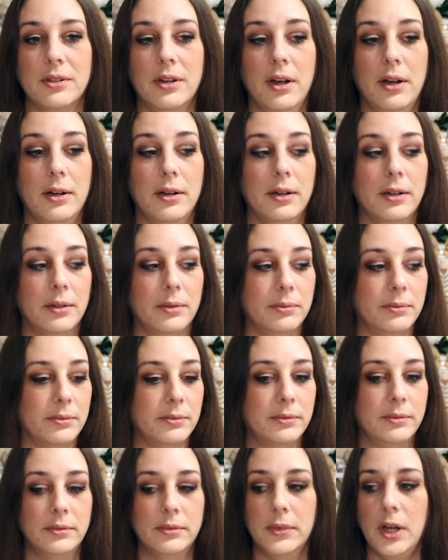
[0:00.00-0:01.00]
Oh,
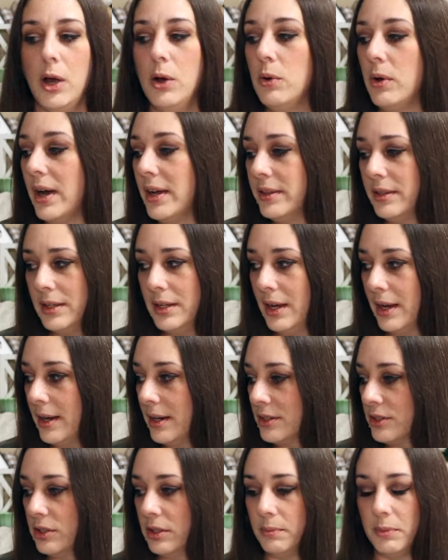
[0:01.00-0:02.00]
I think I
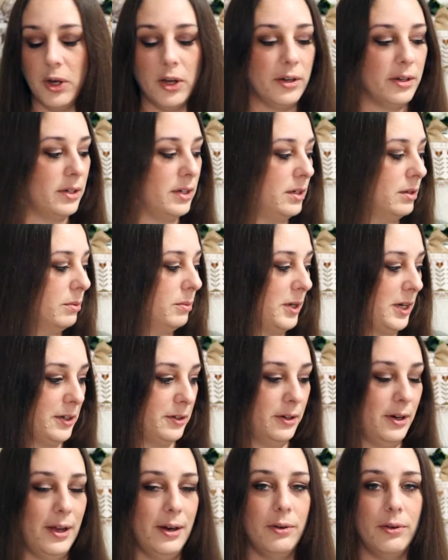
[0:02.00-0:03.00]
actually bought a needle
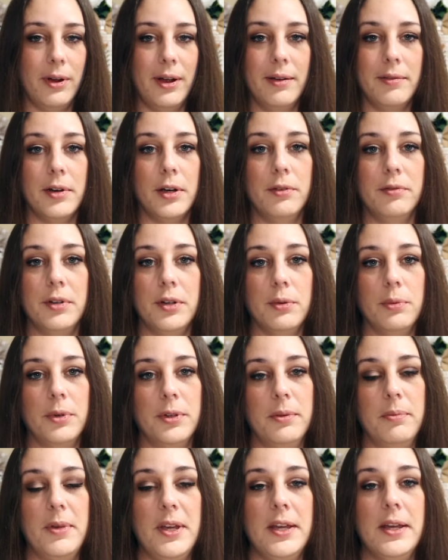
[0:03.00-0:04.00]
minder. I don't have it over here
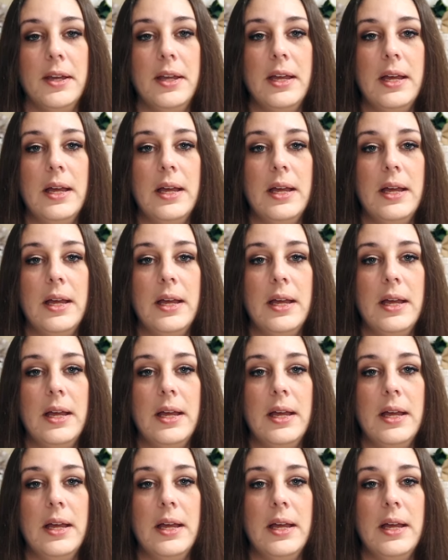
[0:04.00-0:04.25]
with me.